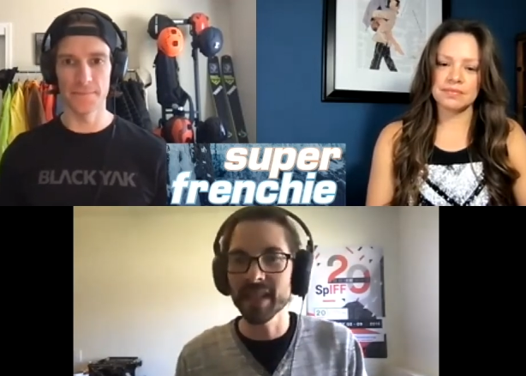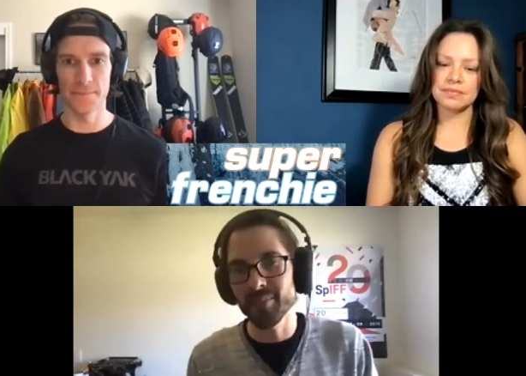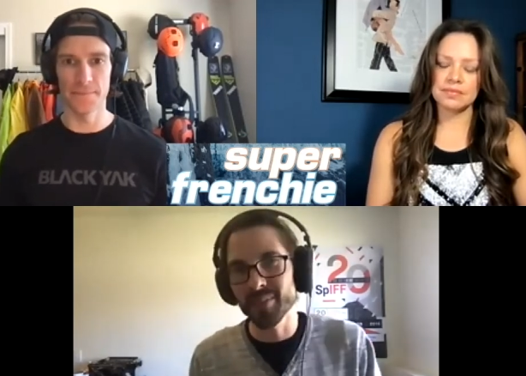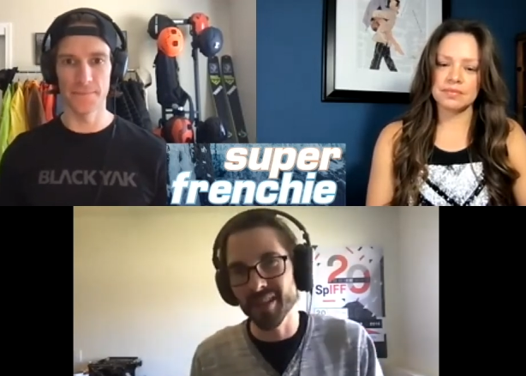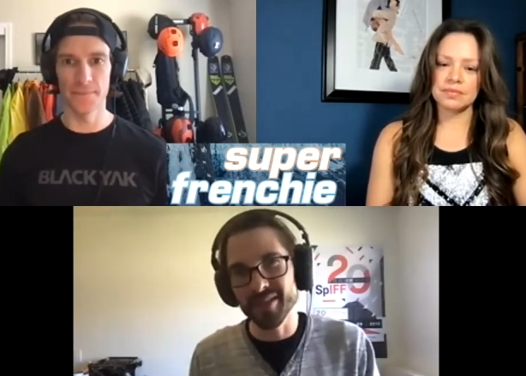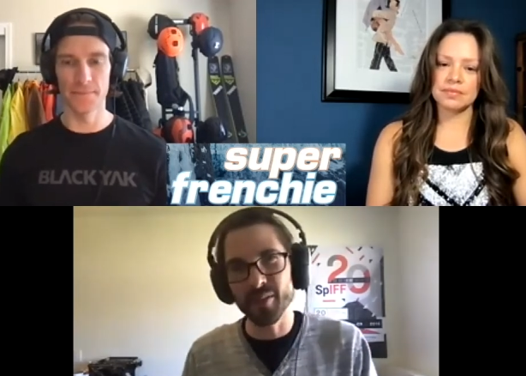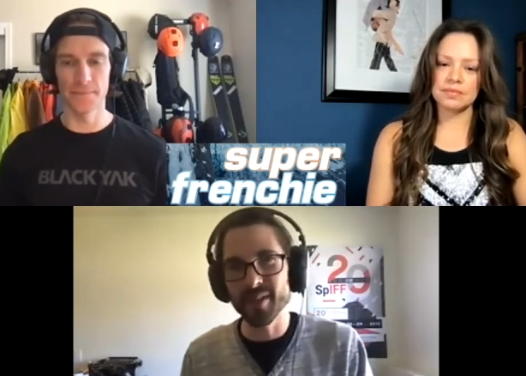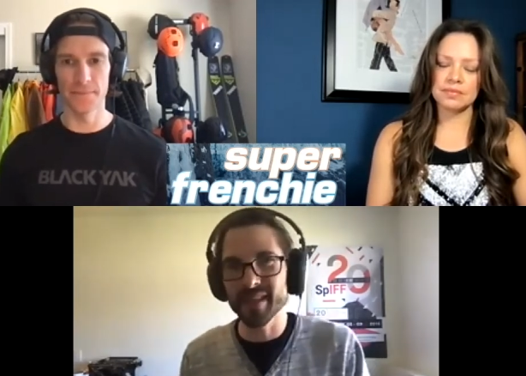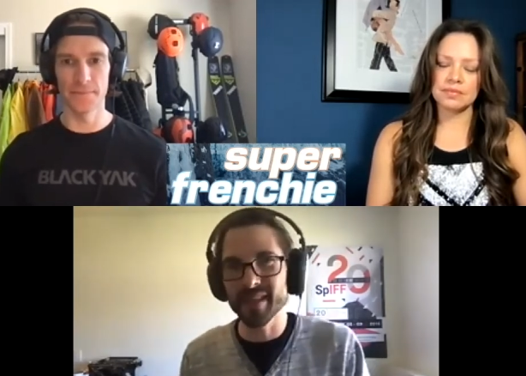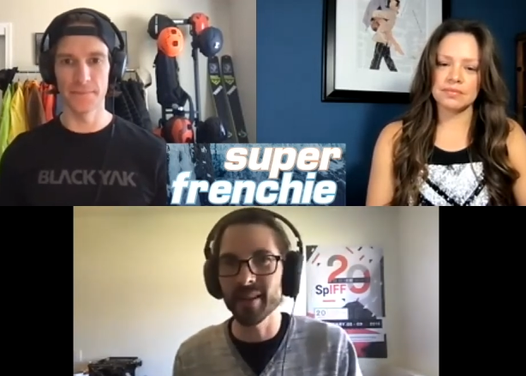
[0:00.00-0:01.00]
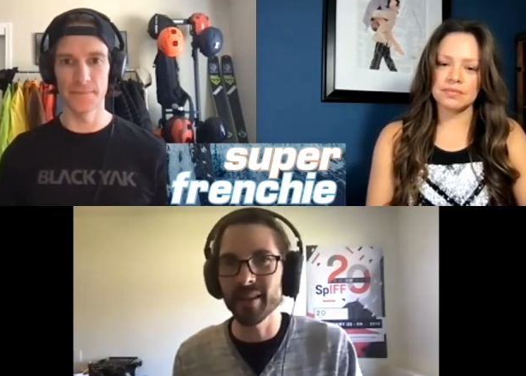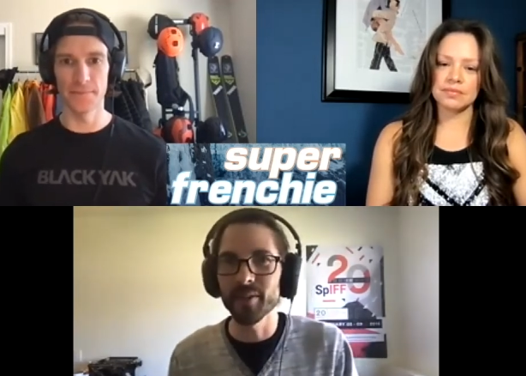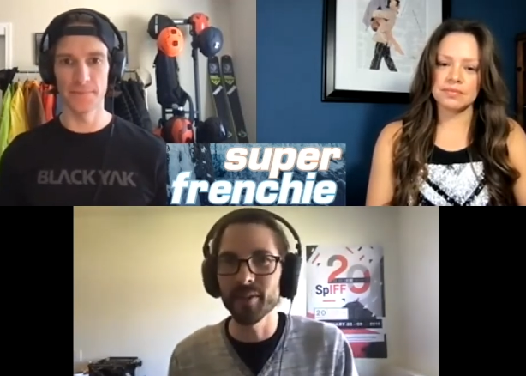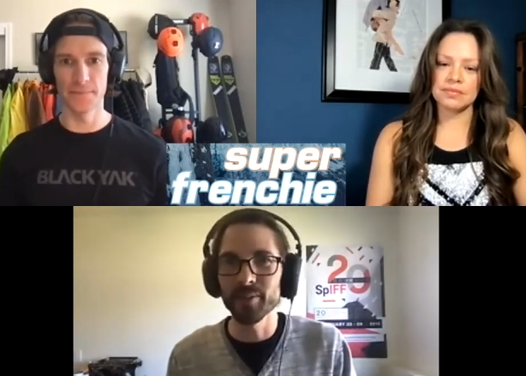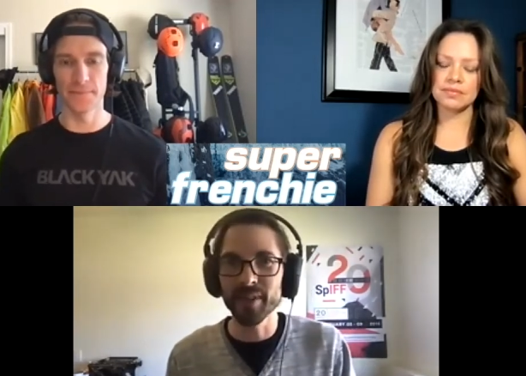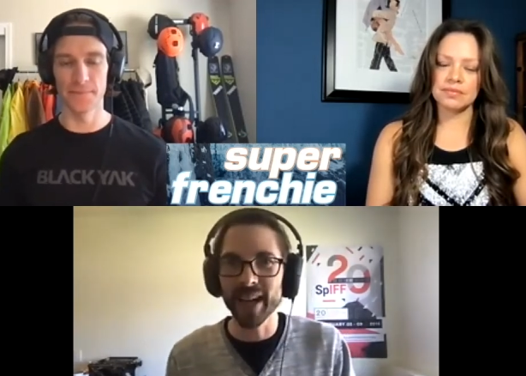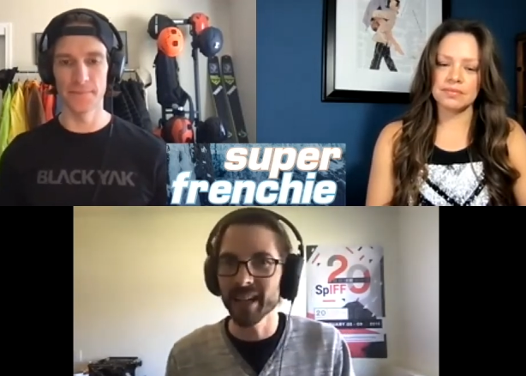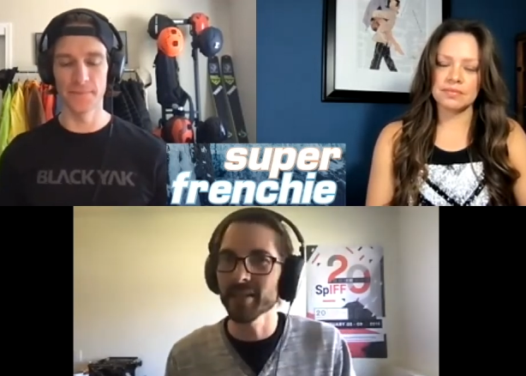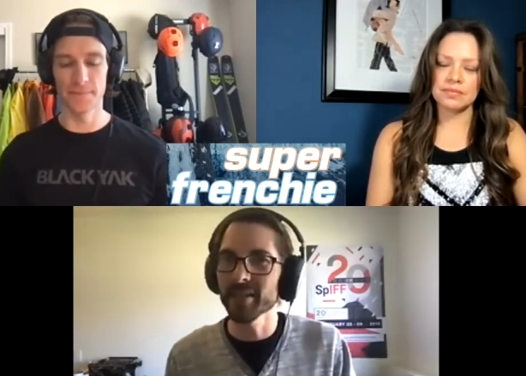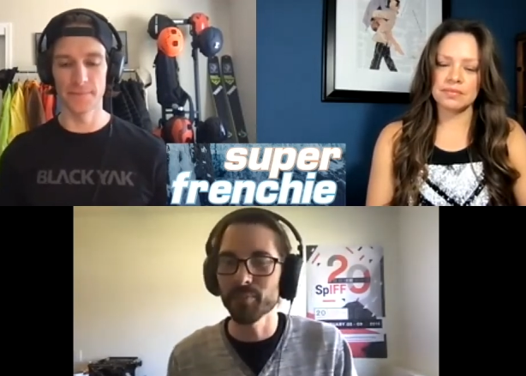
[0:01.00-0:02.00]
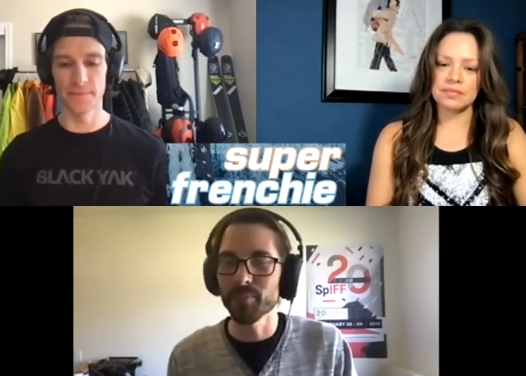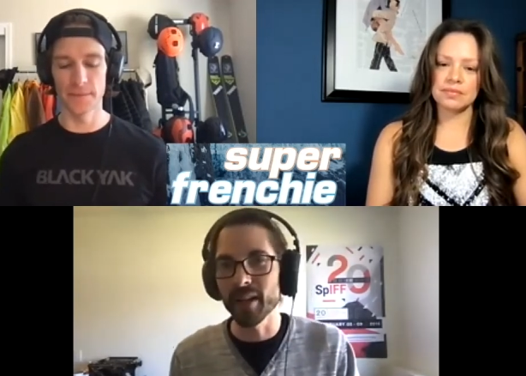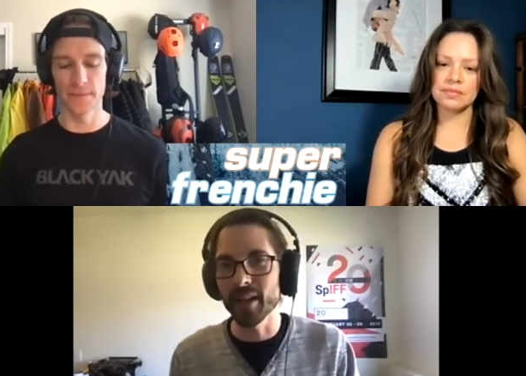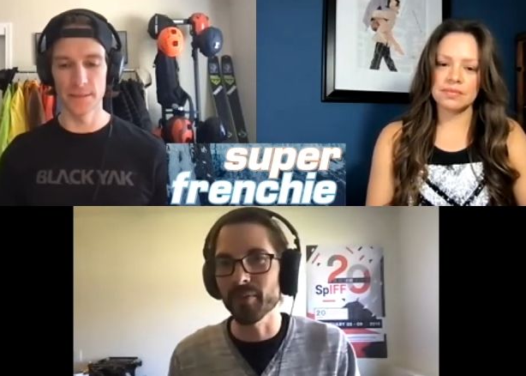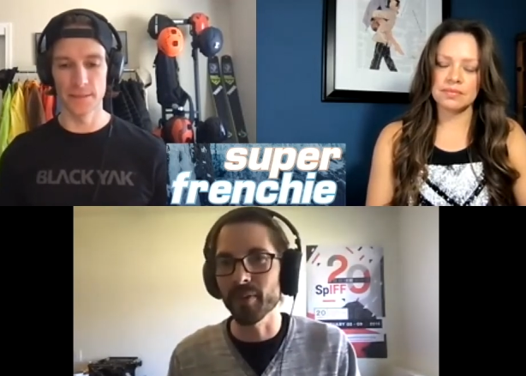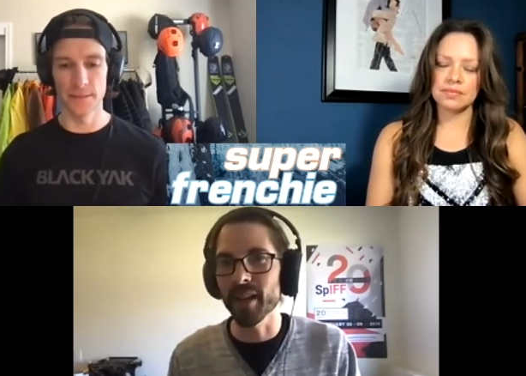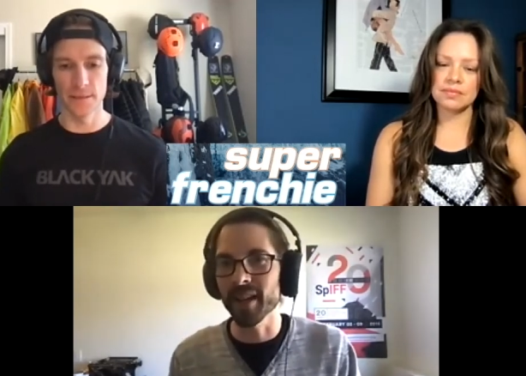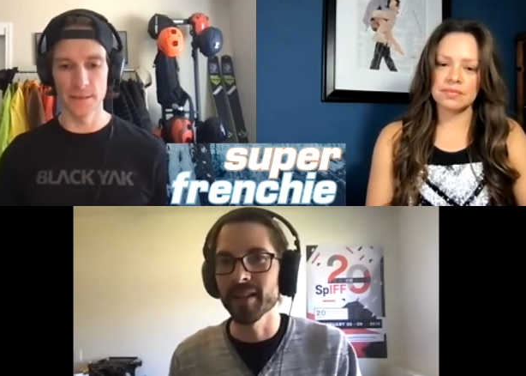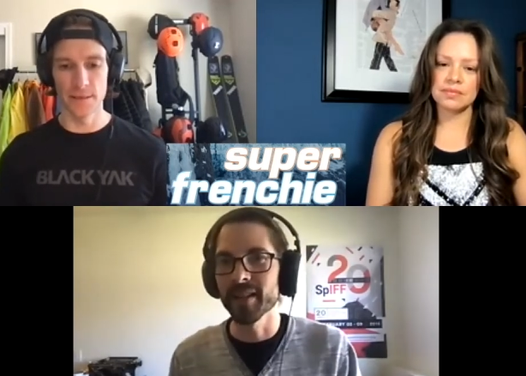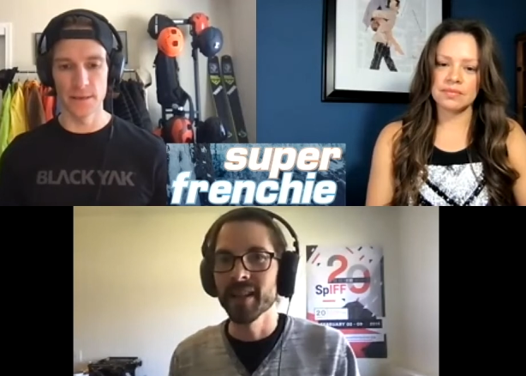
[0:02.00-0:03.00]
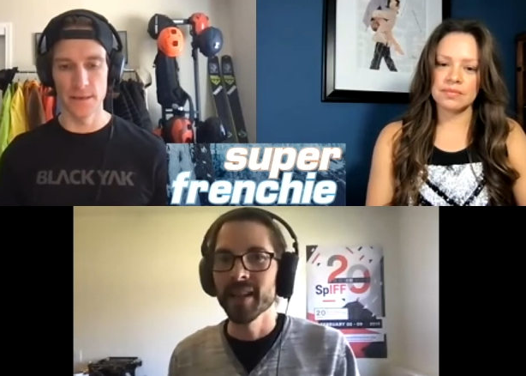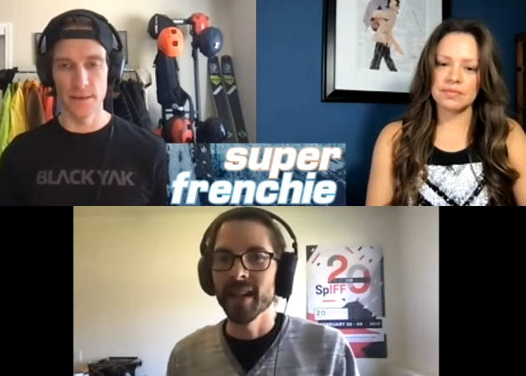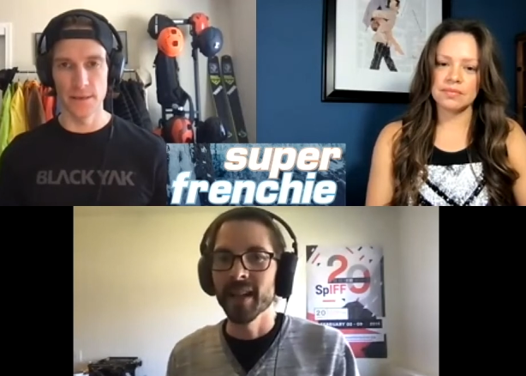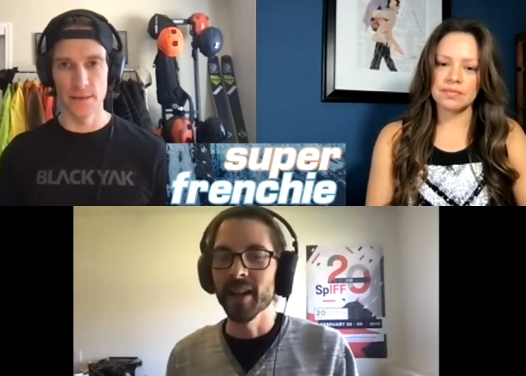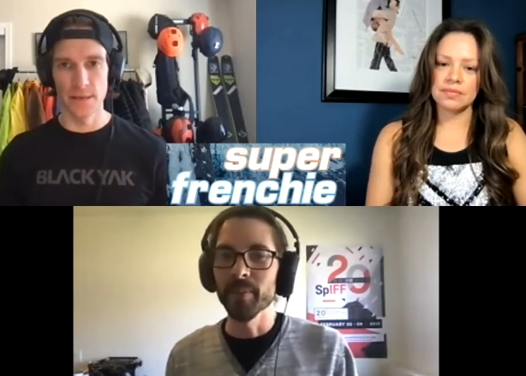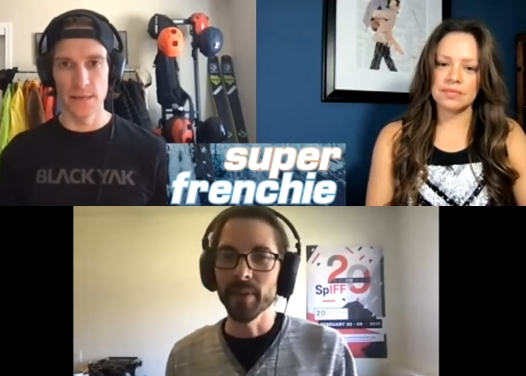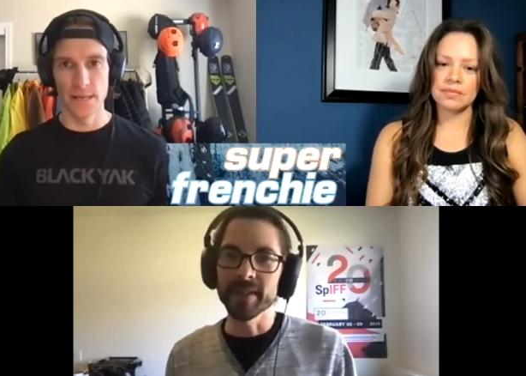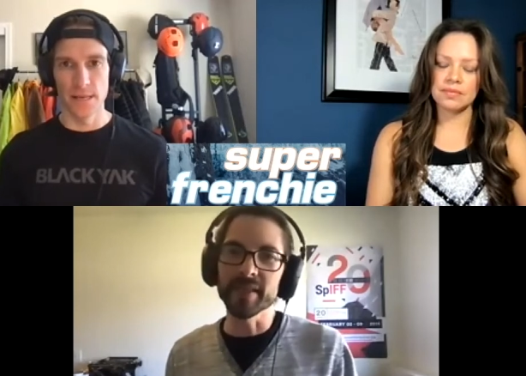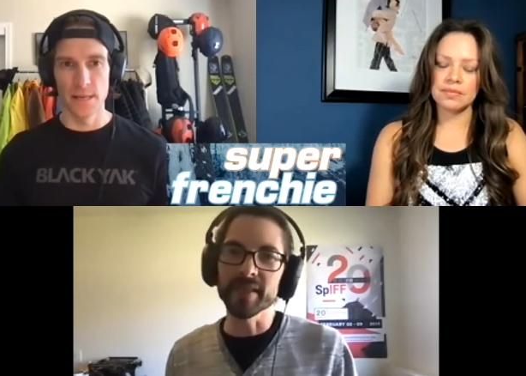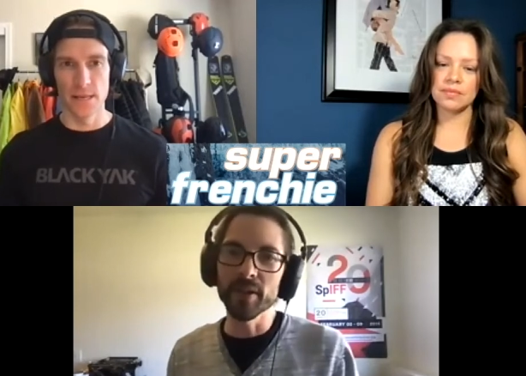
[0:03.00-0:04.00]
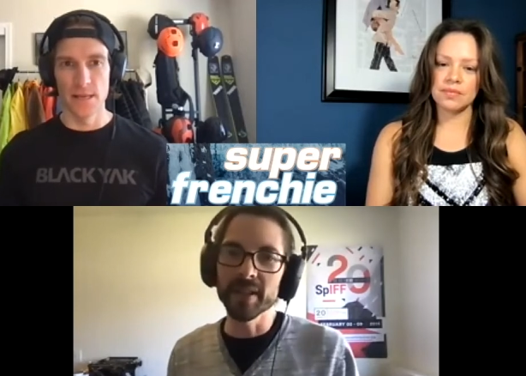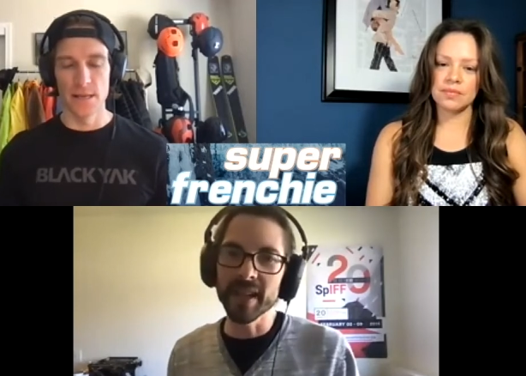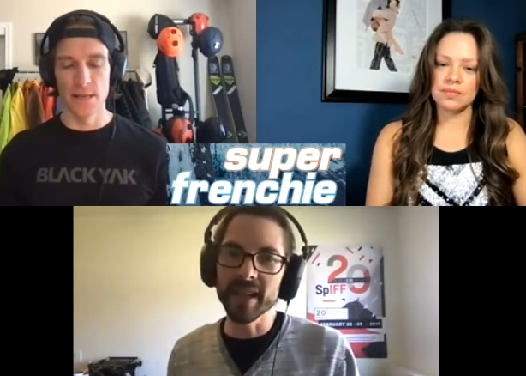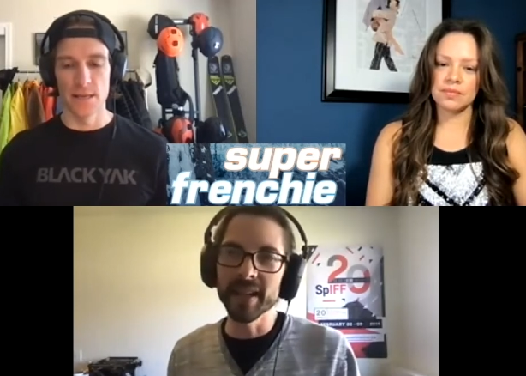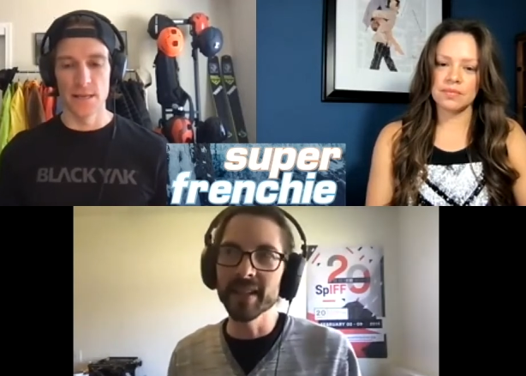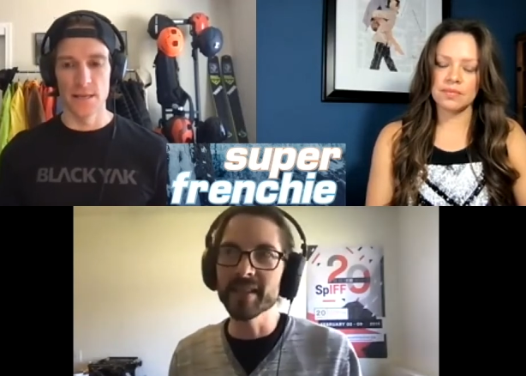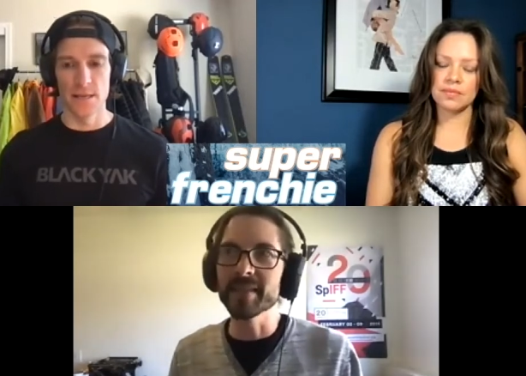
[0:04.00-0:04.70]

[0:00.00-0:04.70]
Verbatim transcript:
Speaker 1: but there's always that little tiny what if, right? Um, and so it it is.